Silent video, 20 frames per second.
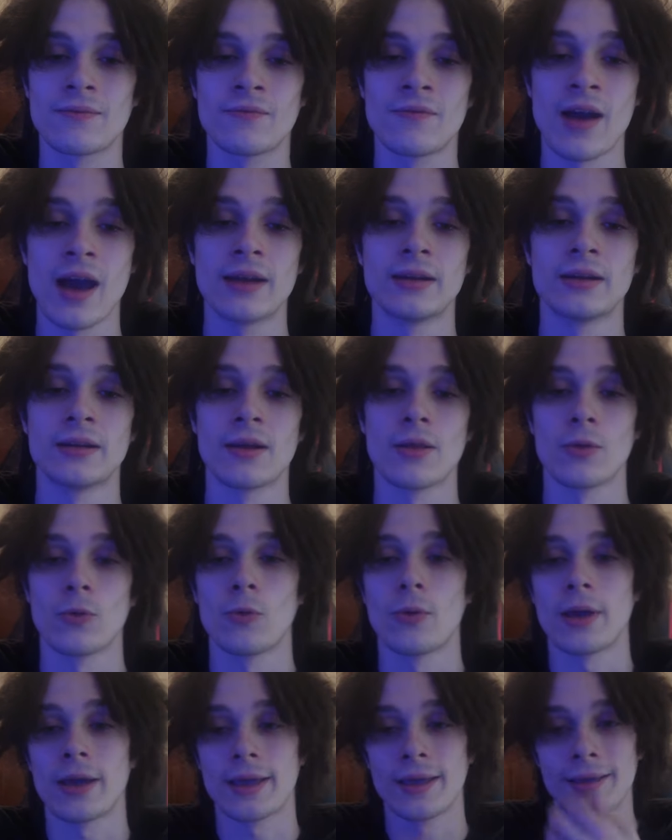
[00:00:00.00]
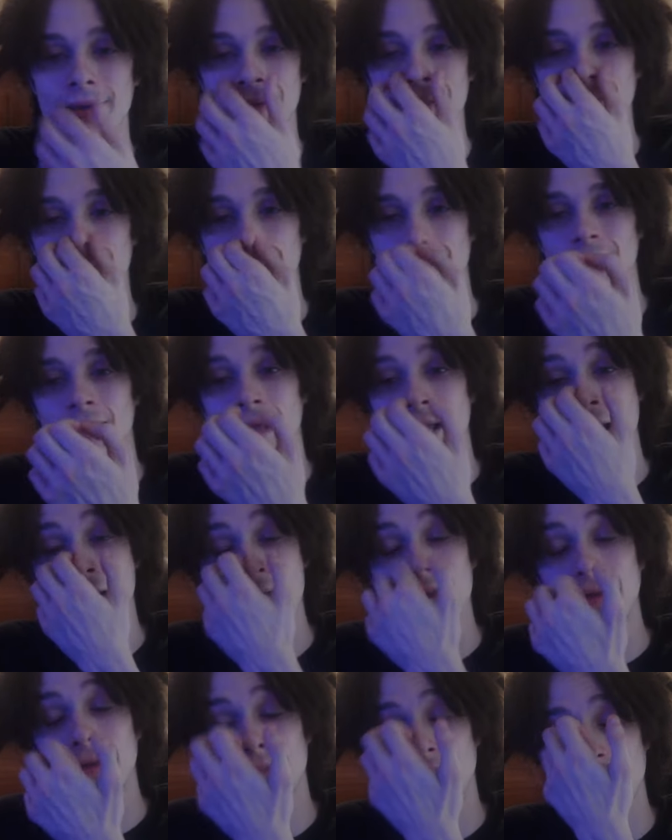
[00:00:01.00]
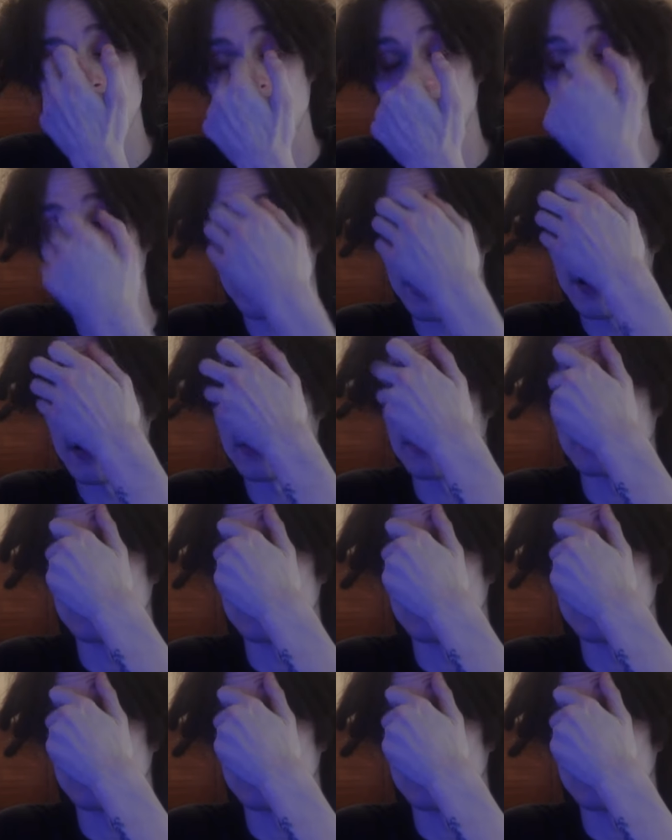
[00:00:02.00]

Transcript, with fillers: find another way. Like I had to stay the night